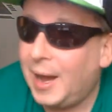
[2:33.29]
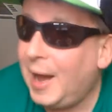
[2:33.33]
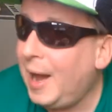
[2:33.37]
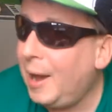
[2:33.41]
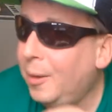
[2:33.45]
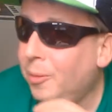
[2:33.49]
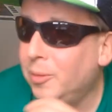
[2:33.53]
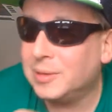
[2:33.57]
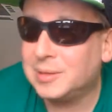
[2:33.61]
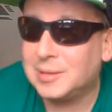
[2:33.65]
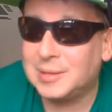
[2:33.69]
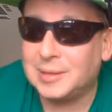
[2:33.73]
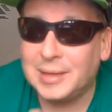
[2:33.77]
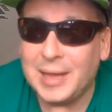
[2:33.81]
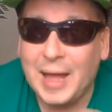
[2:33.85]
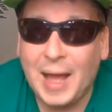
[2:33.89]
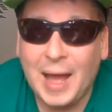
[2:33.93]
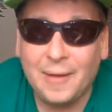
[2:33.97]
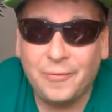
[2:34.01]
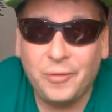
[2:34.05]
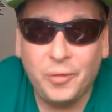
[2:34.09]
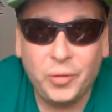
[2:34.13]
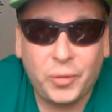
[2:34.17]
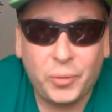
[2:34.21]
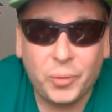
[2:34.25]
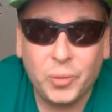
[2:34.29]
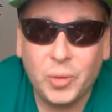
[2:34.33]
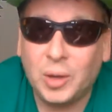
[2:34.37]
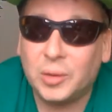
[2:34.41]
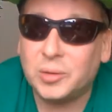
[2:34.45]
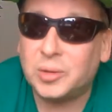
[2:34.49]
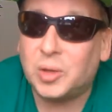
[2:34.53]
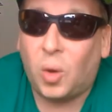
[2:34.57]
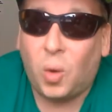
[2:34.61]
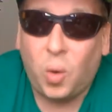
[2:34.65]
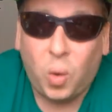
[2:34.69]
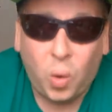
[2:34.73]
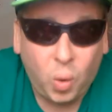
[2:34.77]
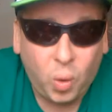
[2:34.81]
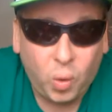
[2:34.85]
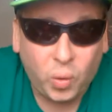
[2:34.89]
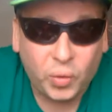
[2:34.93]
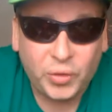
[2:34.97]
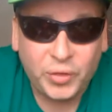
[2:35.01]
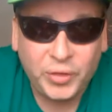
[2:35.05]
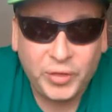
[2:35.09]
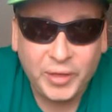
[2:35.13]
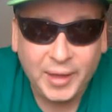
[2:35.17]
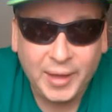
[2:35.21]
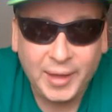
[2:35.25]
I was laughing throughout the whole
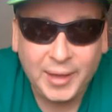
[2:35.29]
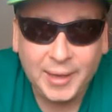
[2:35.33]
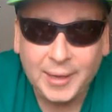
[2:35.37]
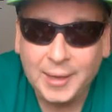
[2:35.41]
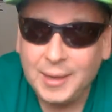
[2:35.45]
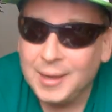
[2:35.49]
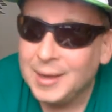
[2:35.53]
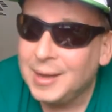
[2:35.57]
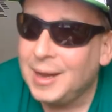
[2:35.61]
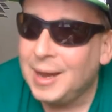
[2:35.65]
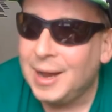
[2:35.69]
thing.